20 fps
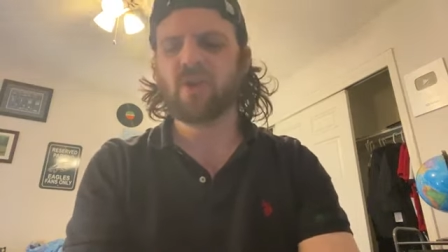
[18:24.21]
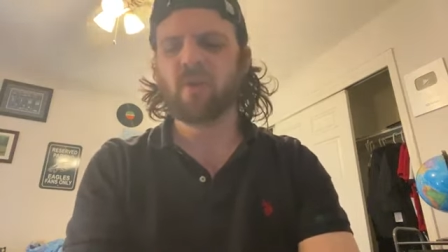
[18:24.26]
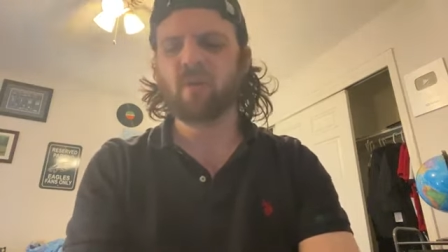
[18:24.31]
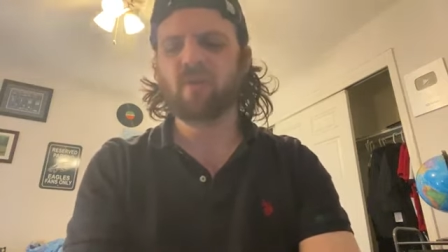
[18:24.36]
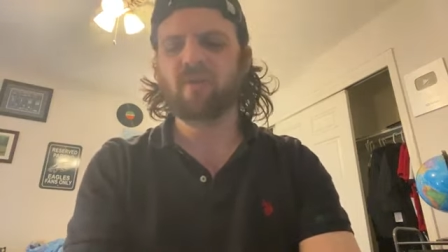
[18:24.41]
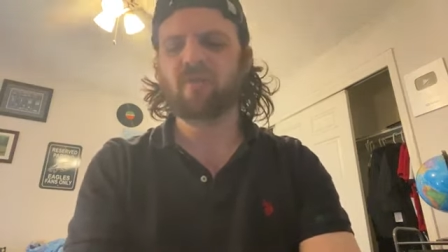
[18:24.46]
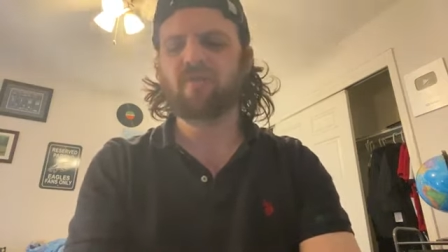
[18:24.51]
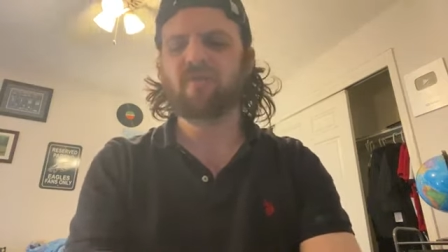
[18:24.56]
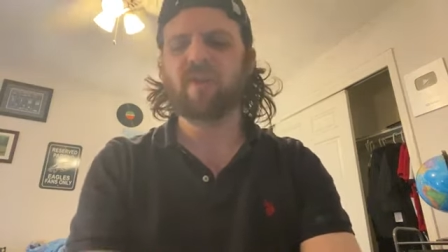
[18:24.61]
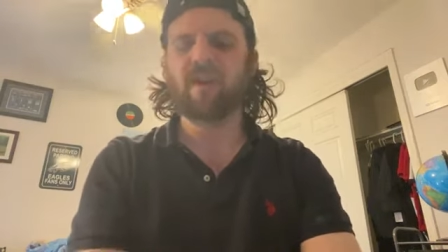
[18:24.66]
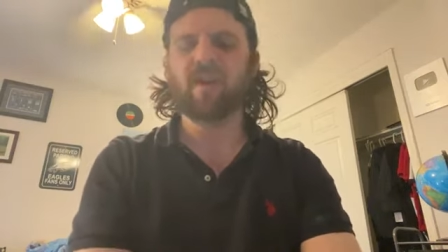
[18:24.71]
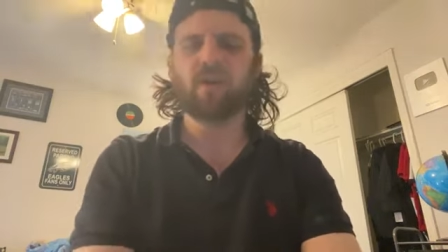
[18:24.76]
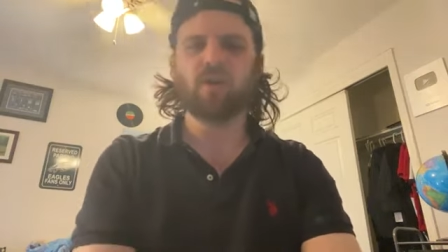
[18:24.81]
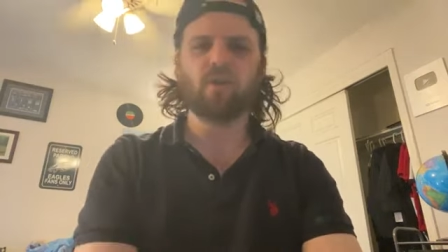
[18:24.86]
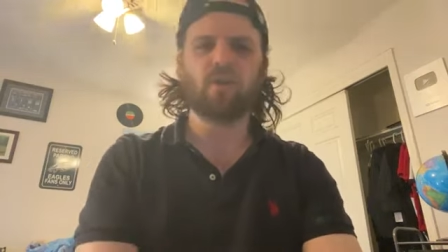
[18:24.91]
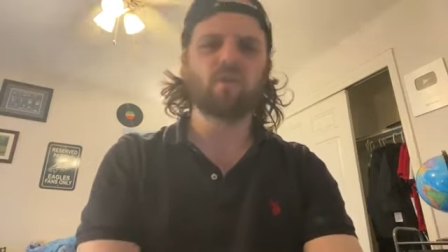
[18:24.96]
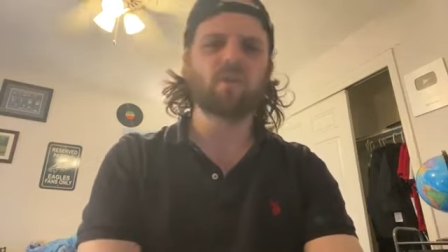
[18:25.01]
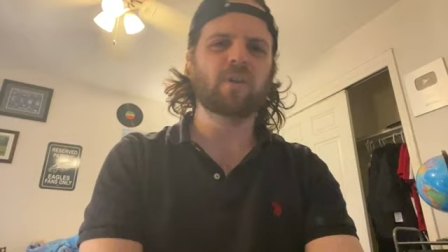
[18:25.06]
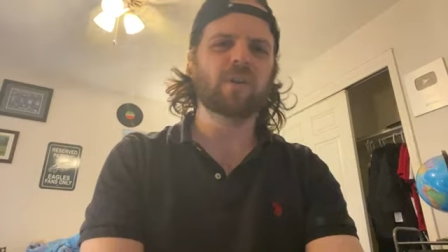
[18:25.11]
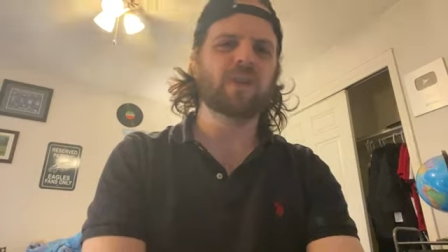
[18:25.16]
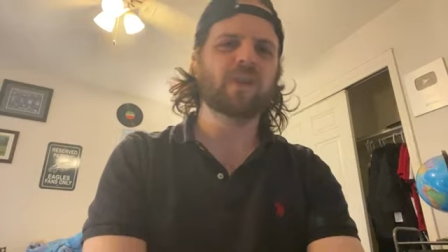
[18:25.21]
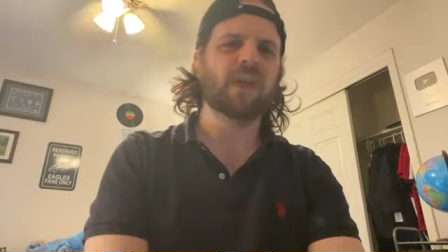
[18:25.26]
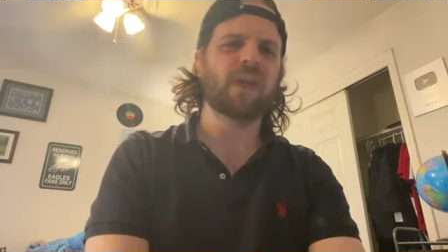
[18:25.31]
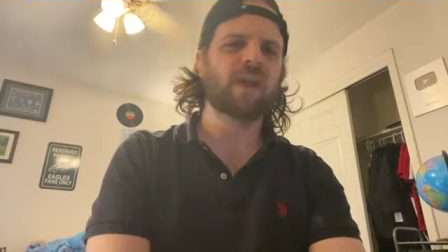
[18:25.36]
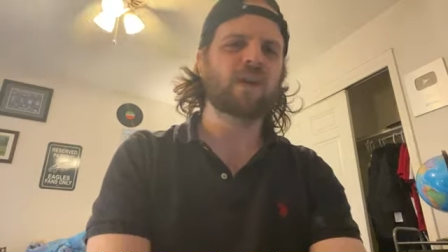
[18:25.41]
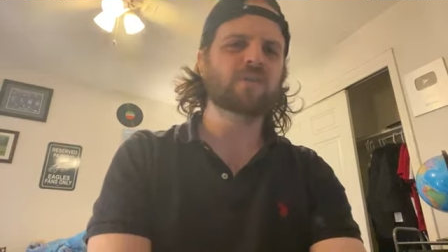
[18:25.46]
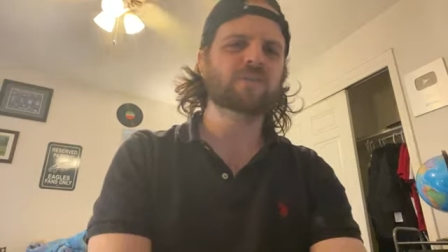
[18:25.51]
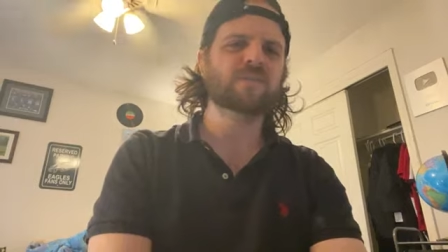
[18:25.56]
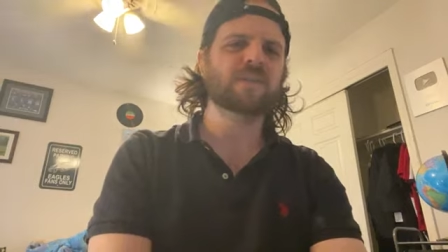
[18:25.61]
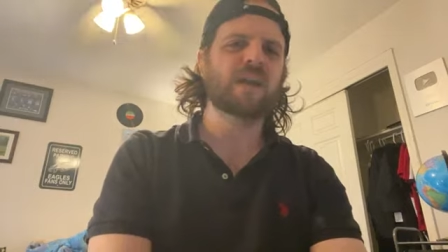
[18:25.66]
with fake girl
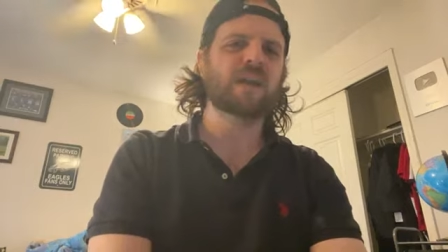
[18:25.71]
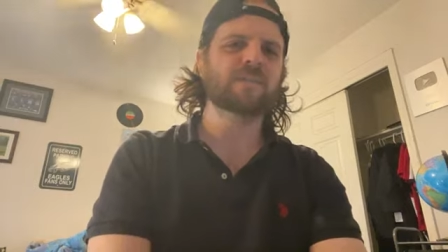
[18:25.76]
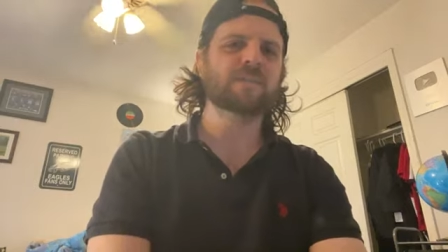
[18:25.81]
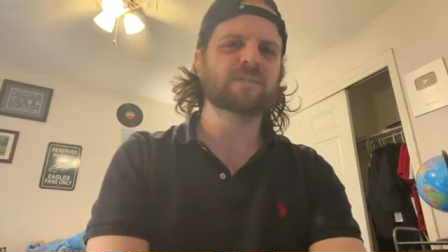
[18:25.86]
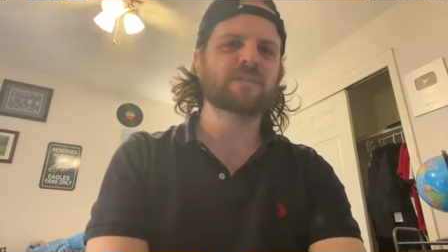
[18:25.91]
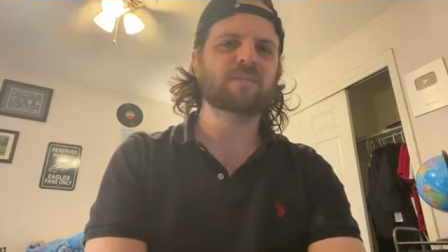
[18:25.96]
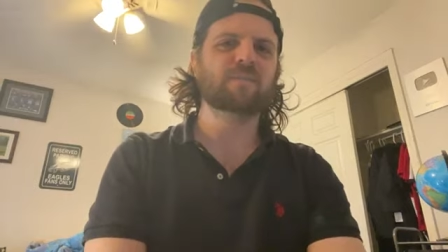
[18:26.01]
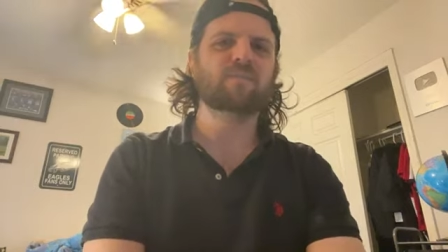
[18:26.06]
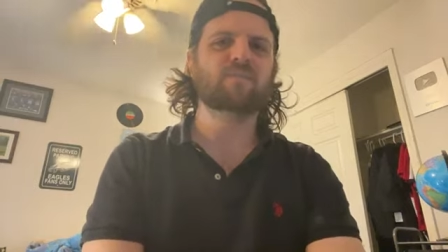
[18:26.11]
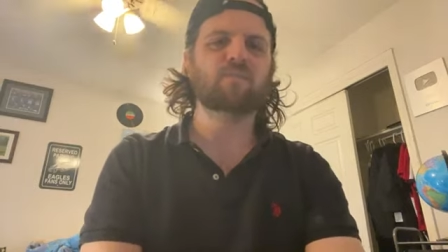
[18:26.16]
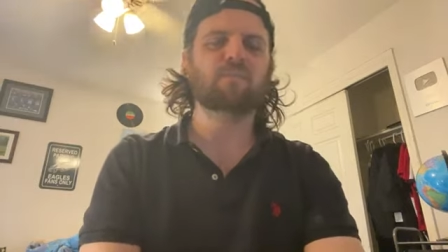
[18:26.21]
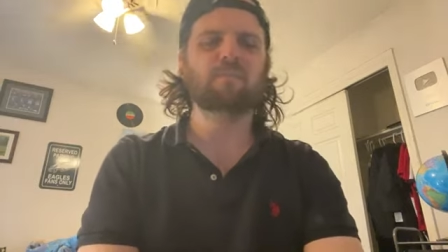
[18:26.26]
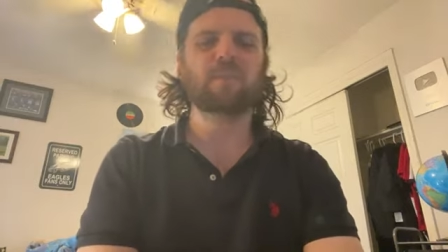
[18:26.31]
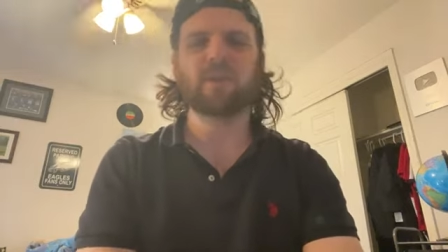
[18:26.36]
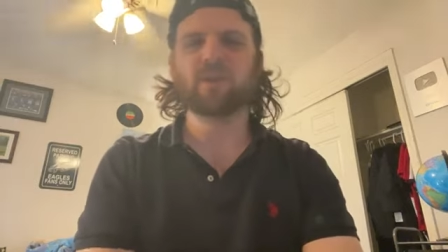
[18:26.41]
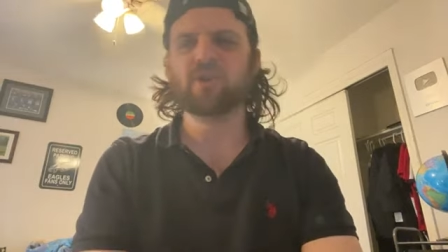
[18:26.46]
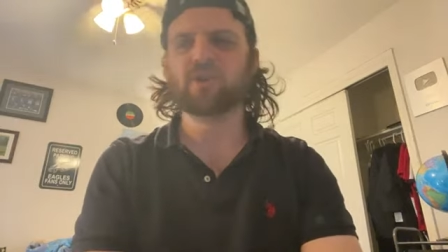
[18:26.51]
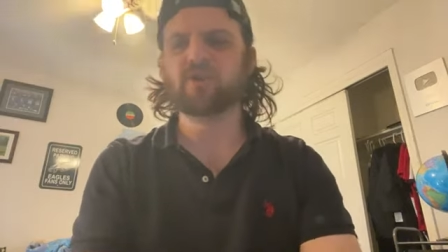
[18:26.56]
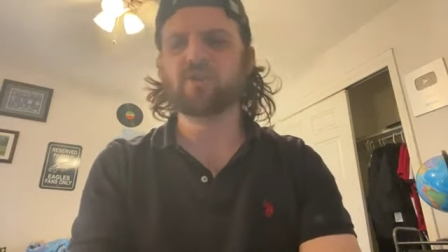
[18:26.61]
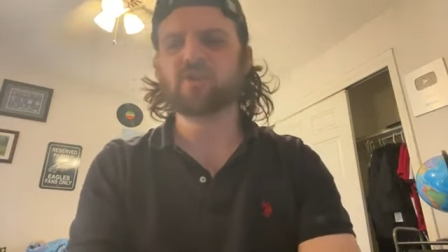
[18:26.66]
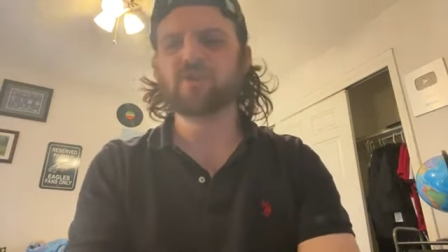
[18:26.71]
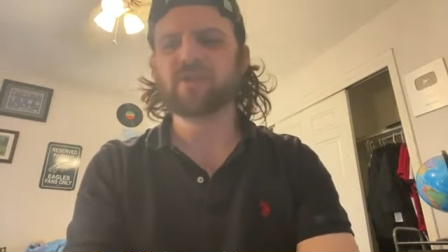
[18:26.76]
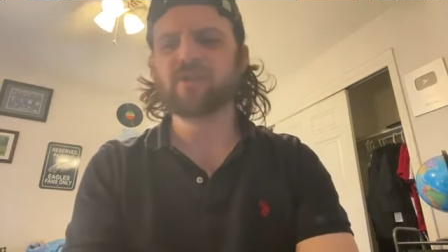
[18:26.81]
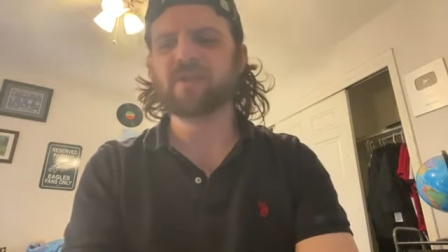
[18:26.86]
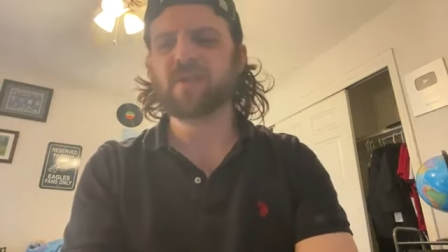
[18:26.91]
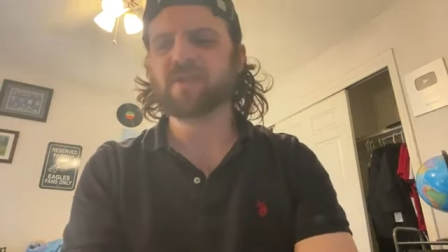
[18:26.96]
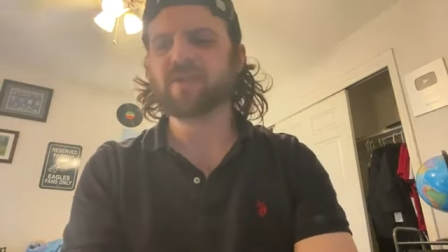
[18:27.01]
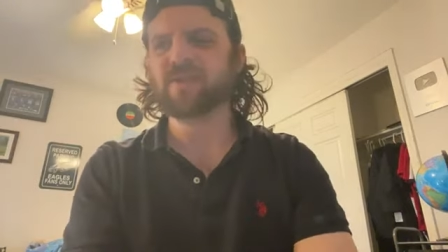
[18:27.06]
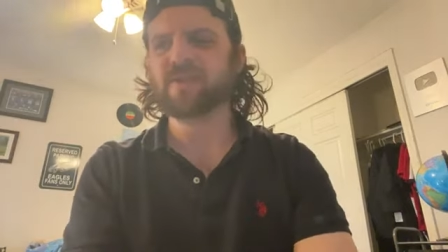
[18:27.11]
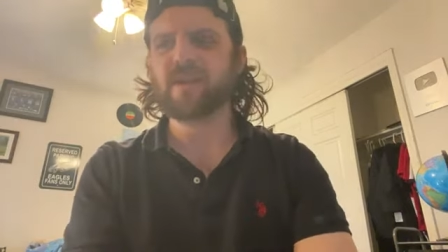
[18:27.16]
accounts, asking them for pictures and
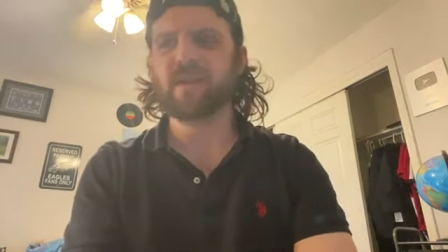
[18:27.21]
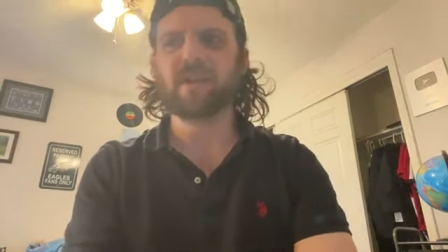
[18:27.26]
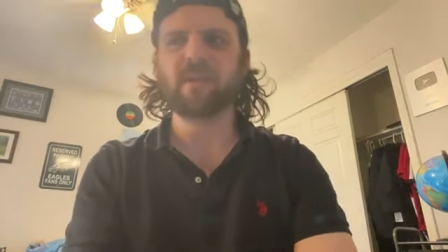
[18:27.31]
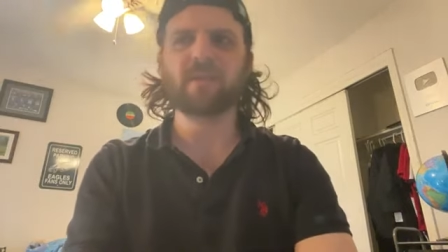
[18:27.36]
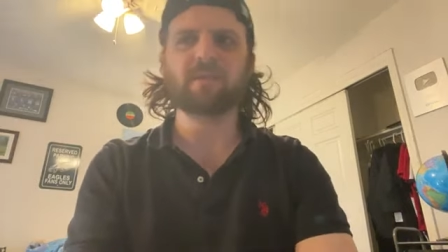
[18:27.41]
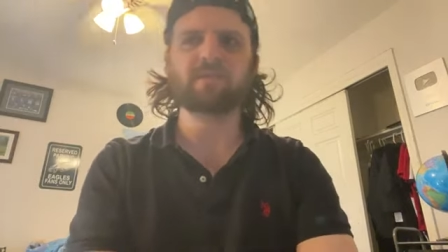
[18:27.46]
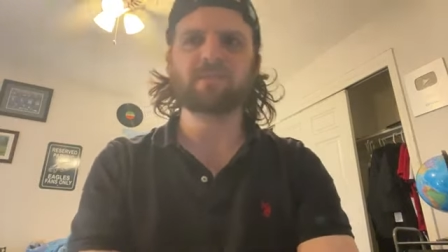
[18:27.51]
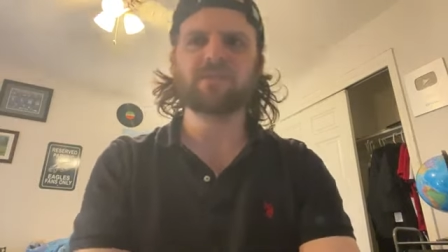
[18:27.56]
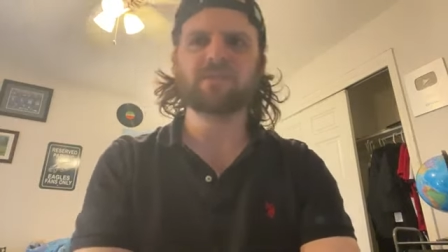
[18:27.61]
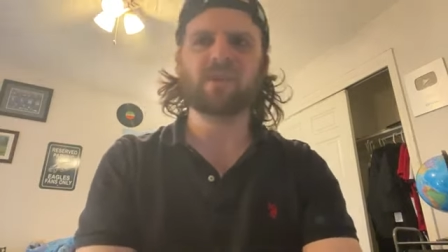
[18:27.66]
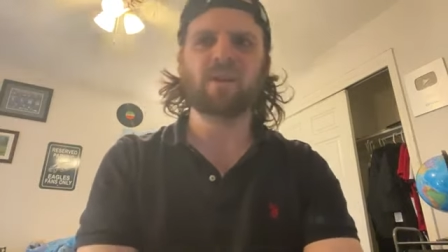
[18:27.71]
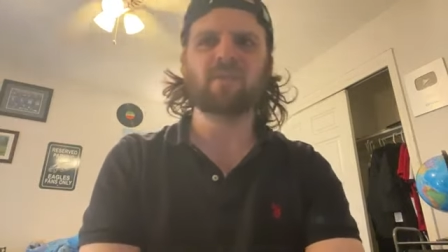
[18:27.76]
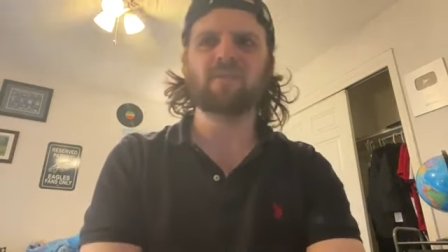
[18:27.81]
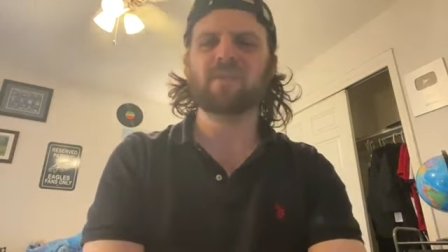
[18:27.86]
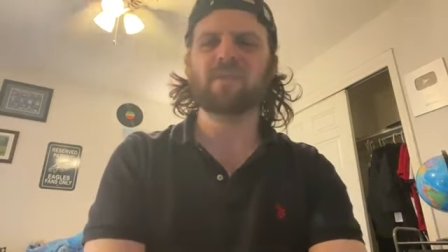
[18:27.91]
then sending them stuff.